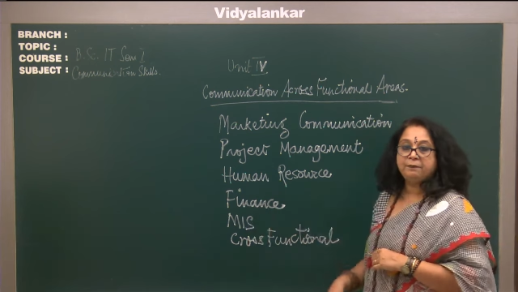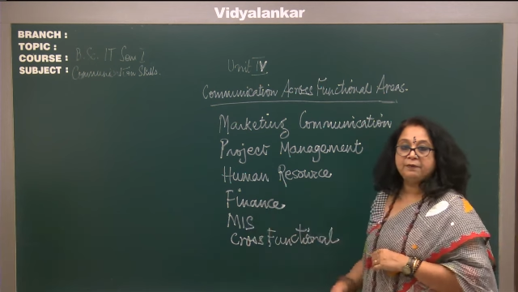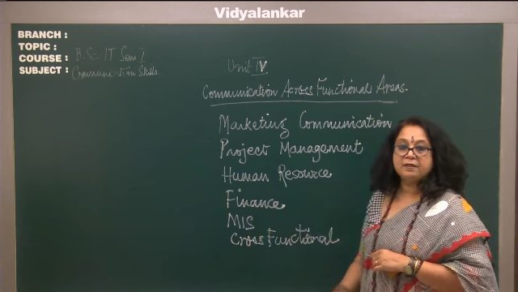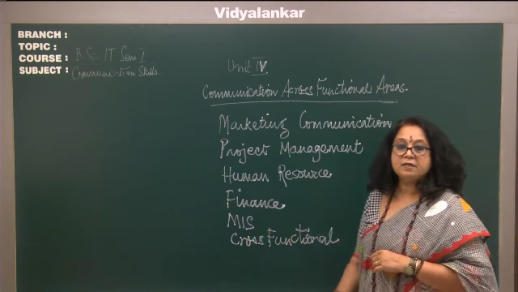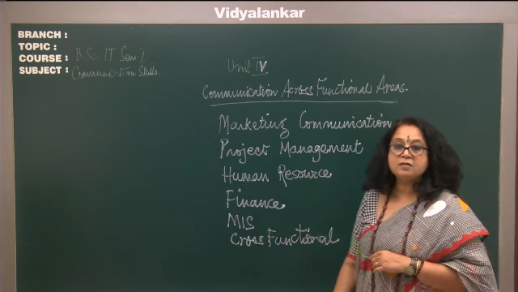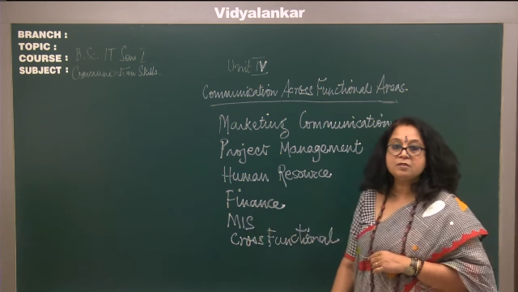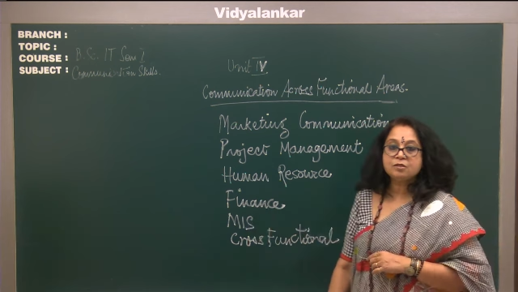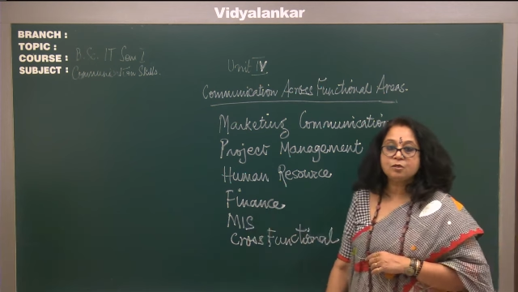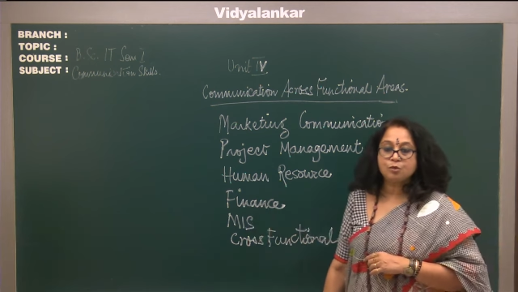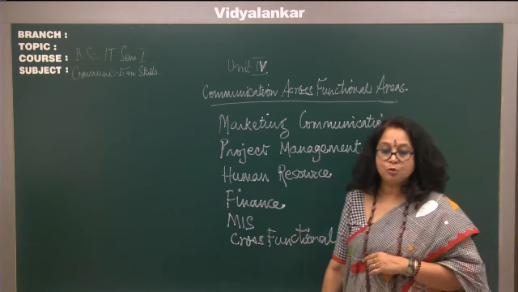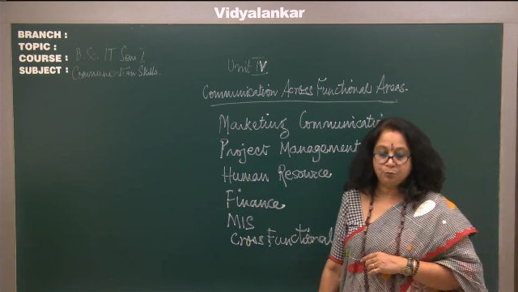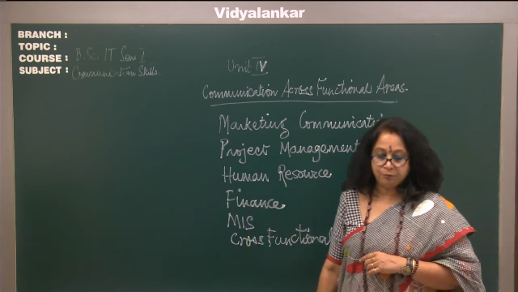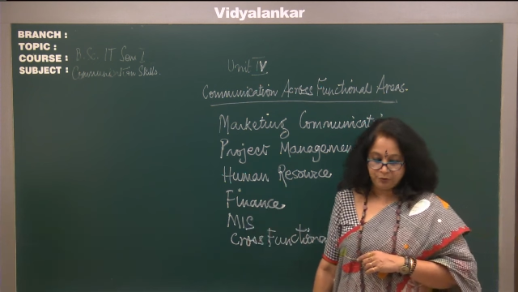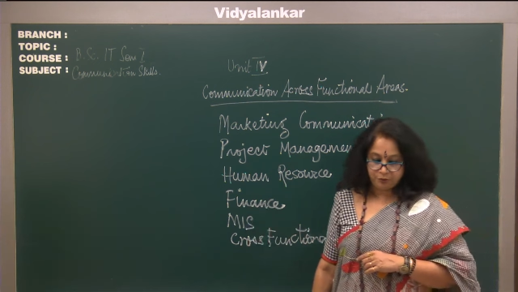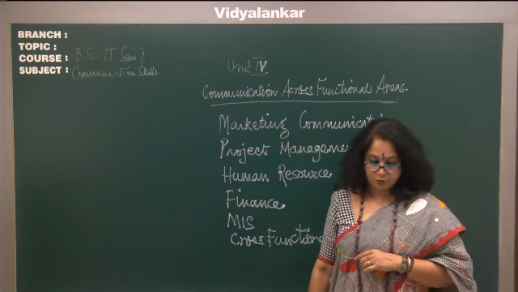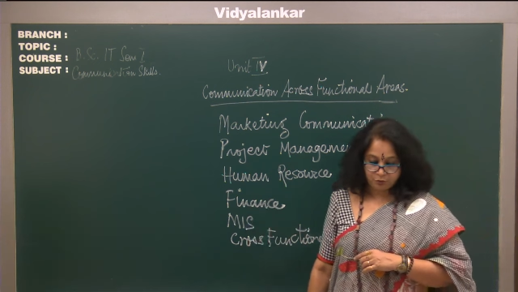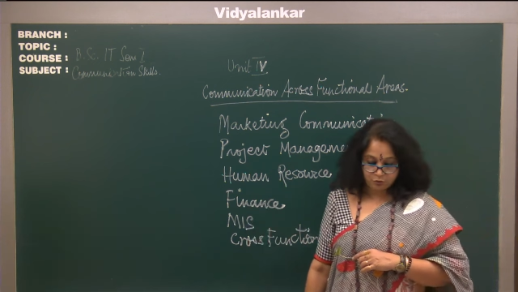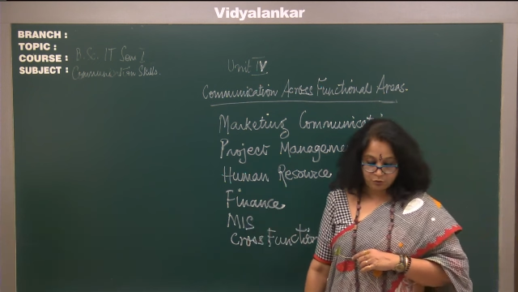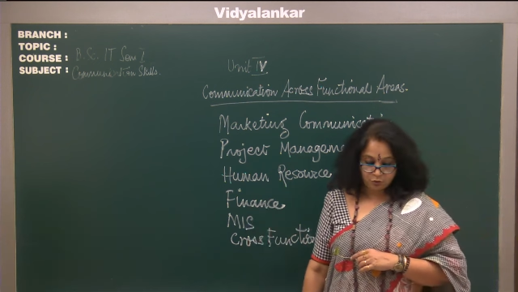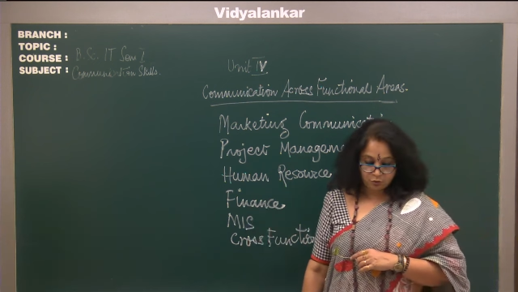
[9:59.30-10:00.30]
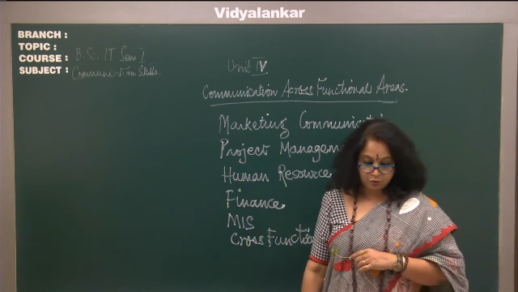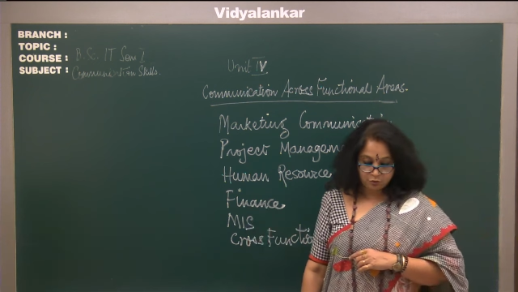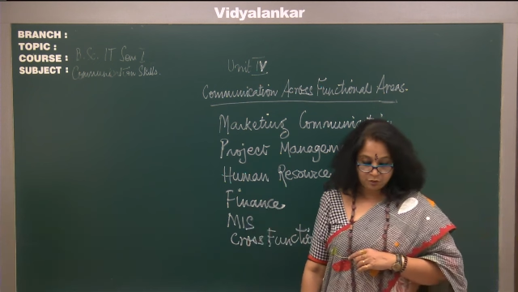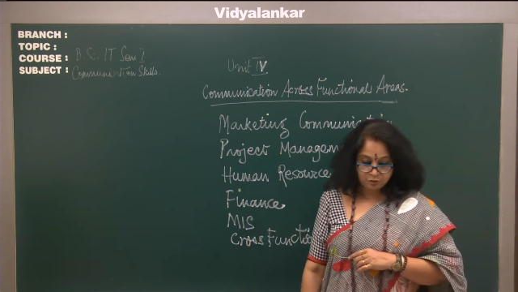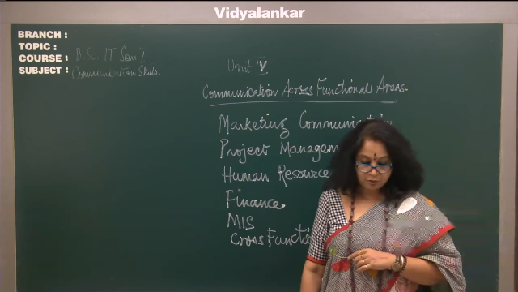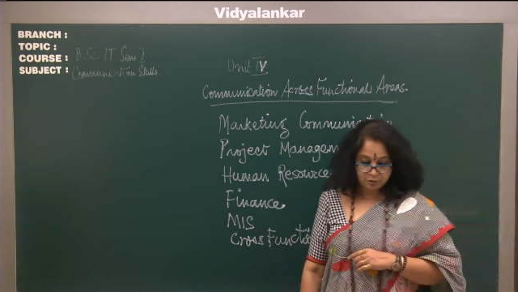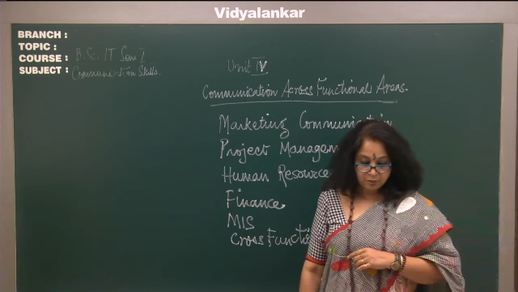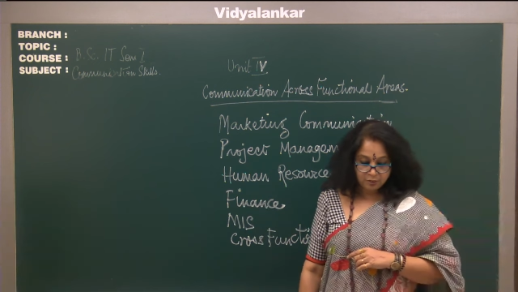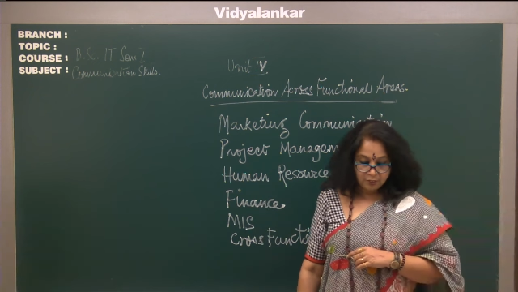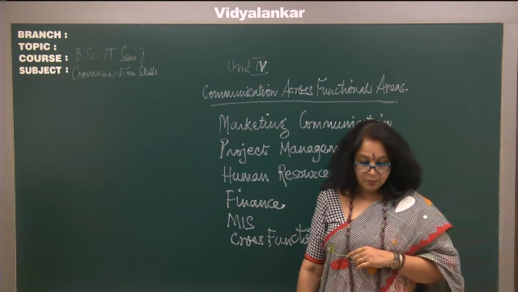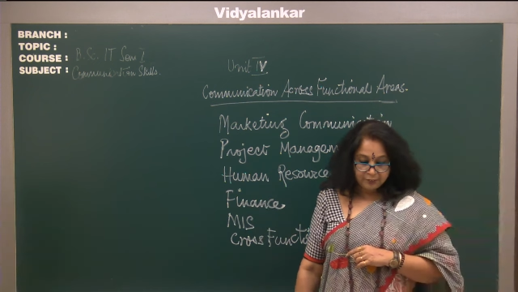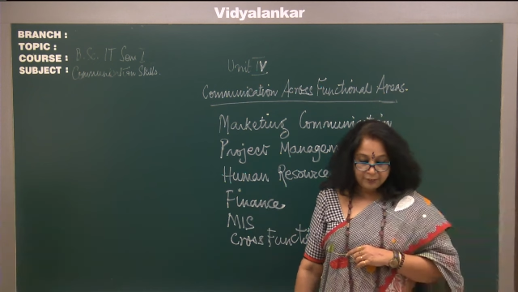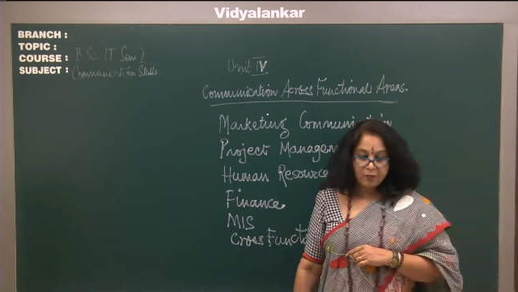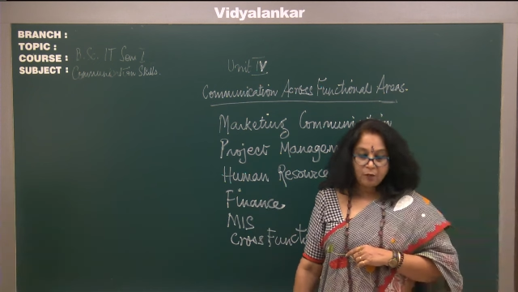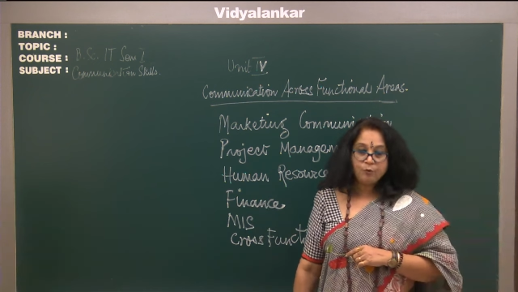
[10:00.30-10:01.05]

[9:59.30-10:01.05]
up is human resource.